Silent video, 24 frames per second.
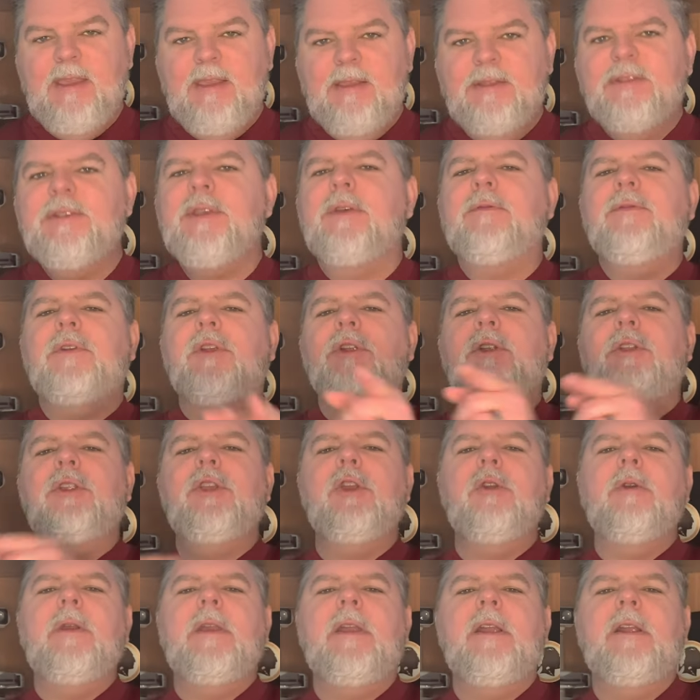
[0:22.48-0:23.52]
So if you're
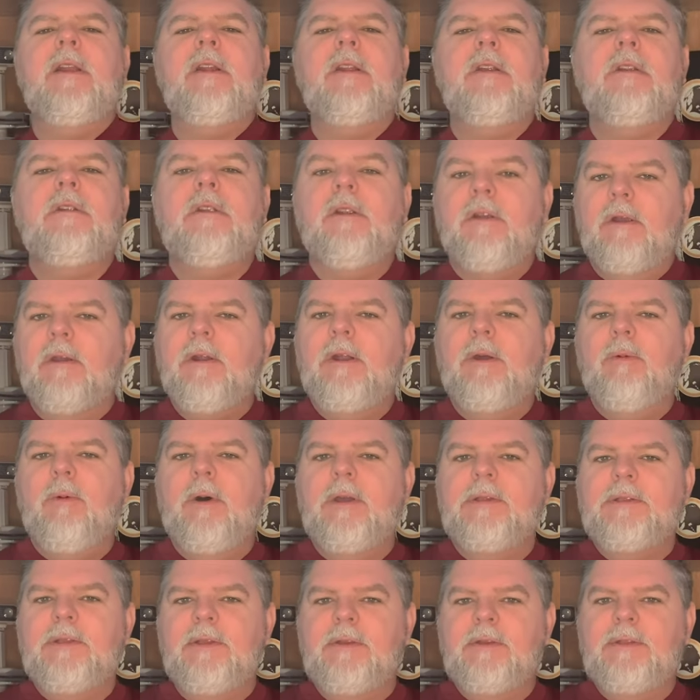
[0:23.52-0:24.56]
new here, you're going to
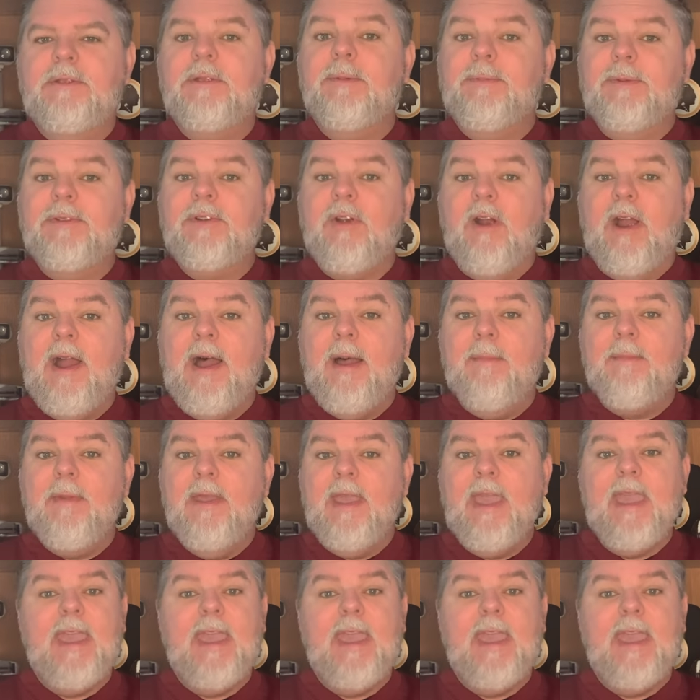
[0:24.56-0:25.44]
want to subscribe